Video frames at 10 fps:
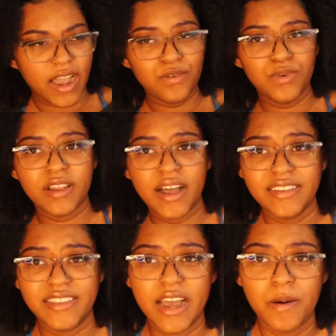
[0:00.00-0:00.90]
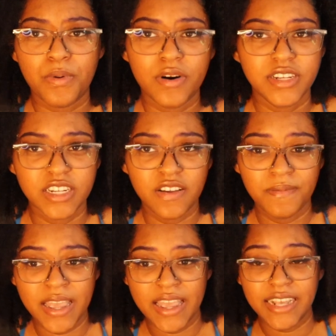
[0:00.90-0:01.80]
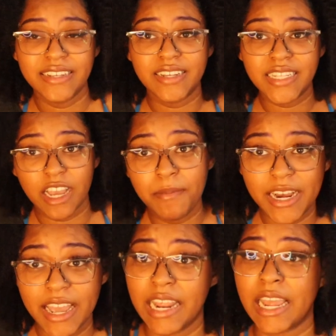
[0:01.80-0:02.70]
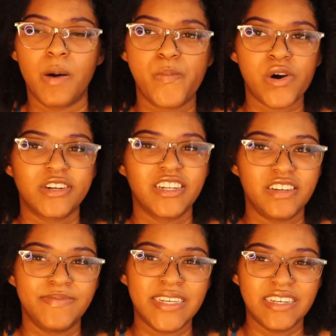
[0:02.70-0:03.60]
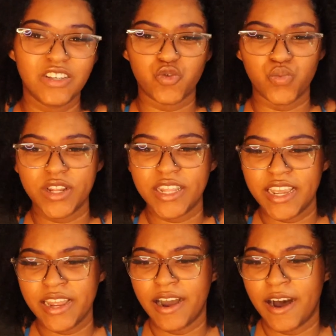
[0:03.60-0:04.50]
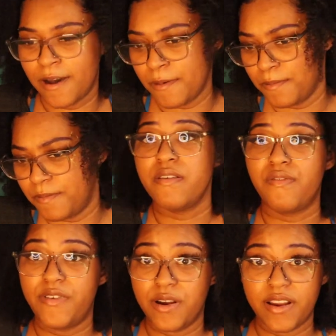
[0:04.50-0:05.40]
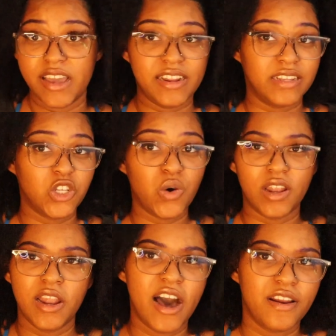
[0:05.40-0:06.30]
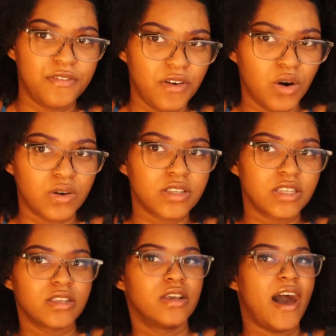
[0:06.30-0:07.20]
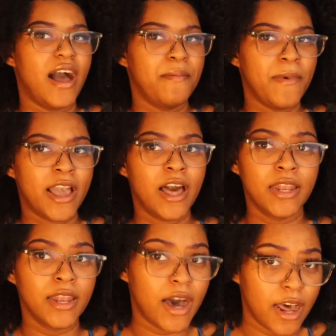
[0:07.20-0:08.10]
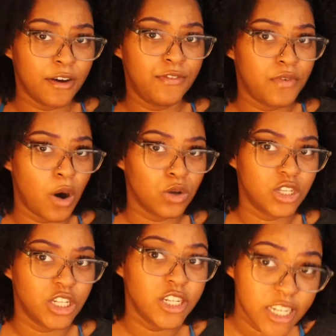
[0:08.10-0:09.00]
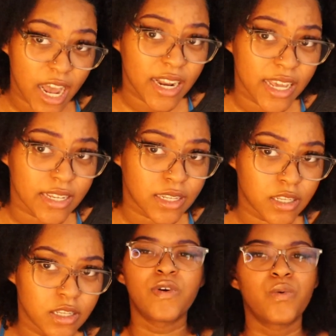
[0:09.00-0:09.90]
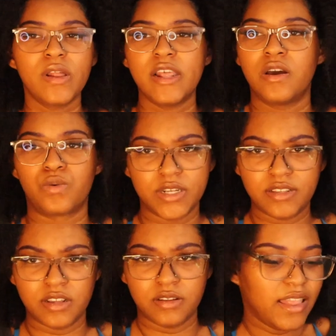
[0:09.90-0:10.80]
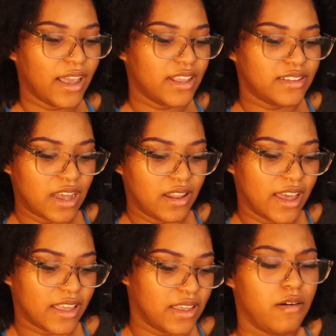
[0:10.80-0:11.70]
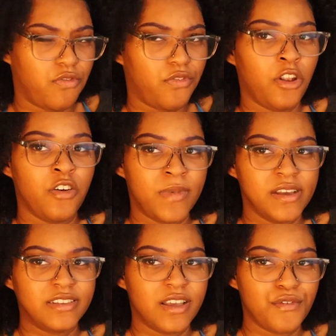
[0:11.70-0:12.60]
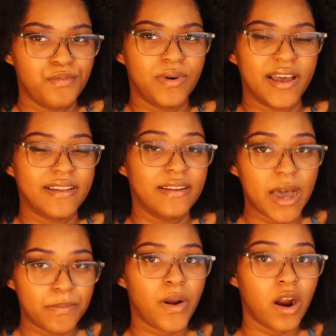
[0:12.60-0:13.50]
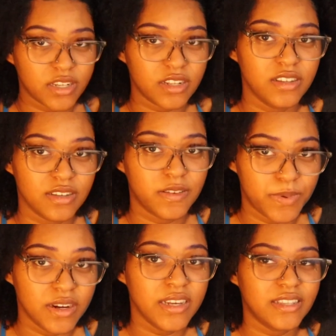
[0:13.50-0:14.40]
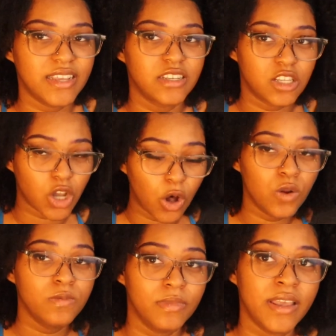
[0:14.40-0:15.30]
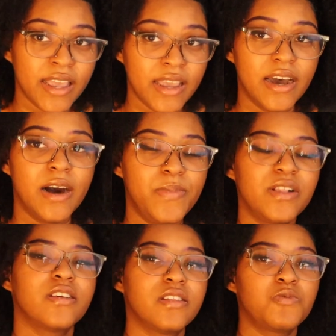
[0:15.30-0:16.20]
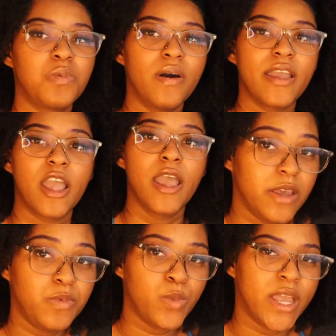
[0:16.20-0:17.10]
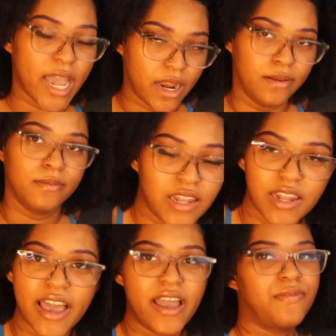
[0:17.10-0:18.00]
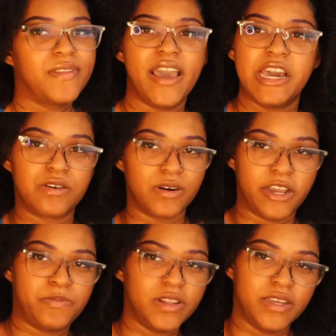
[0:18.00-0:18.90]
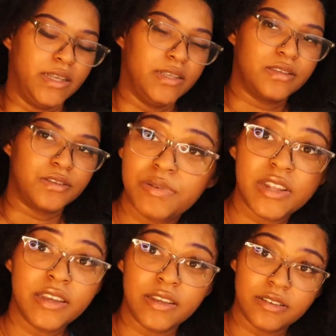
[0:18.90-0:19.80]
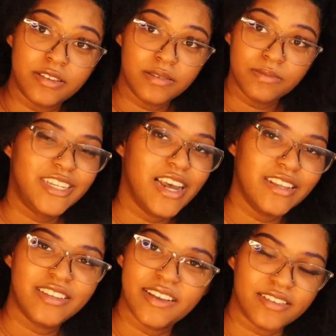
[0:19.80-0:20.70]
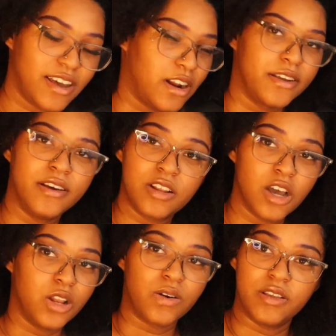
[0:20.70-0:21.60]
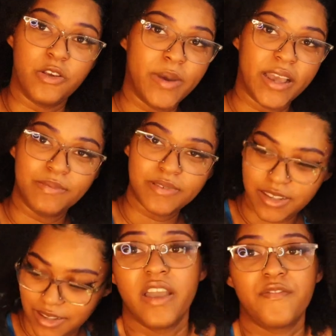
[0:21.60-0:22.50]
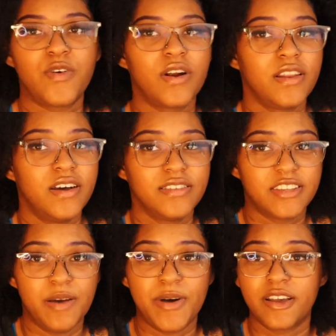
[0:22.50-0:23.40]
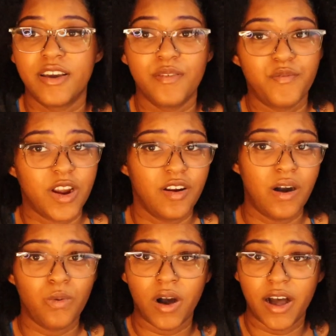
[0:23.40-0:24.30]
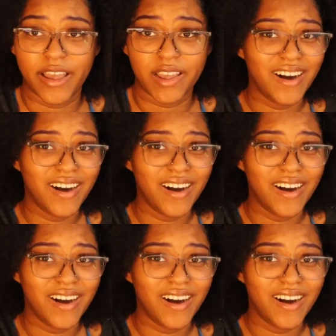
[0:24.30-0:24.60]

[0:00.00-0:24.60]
I realize that a portion of me is intimidating. A portion of me is really um, infuriating to a lot of folks. I make a lot of folks jealous for really no reason. And that can sound like I'm full of myself, but my personal experience has told me up until this point, people be hating. Lay off the haterade, please. Please. Jealousy is not a good color on you, babes. And for a long time, I couldn't figure out why,